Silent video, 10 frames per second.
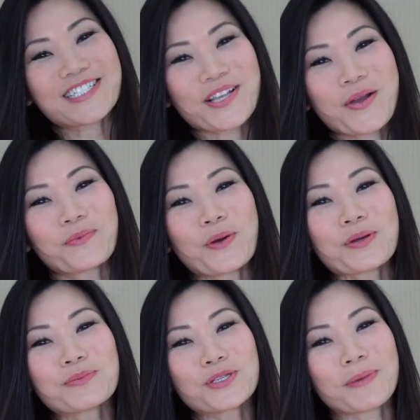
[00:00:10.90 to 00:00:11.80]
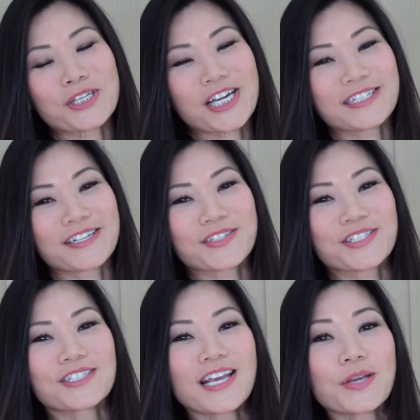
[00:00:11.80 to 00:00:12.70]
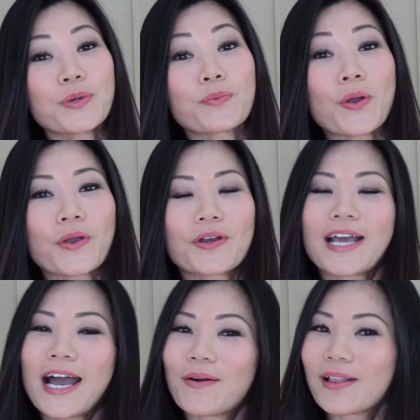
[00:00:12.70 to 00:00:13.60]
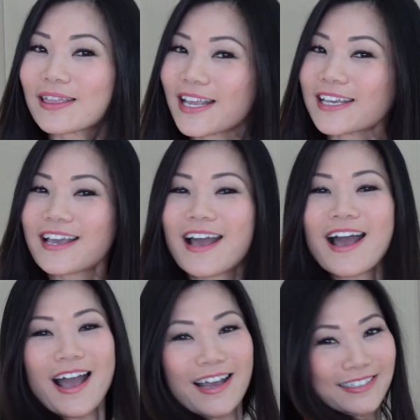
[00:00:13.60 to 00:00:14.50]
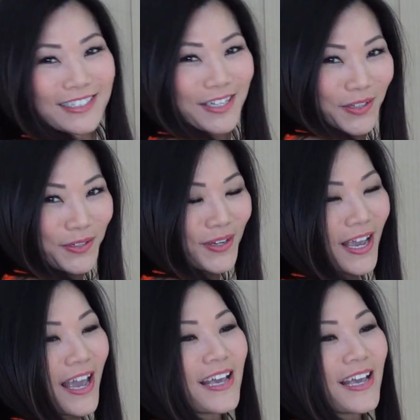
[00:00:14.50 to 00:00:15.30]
guys, welcome to my channel. Today we work on our leg and glute.